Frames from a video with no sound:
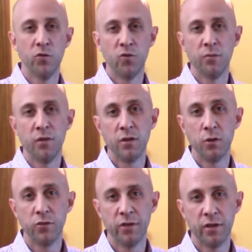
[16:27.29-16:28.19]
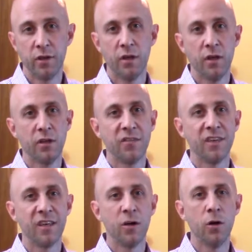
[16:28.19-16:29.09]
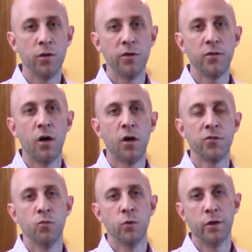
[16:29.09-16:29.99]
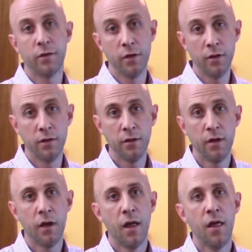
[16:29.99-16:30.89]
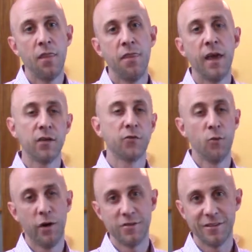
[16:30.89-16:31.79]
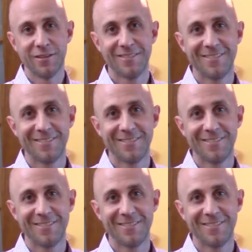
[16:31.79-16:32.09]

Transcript: we've been using to get all this awesome work done. Thanks for watching.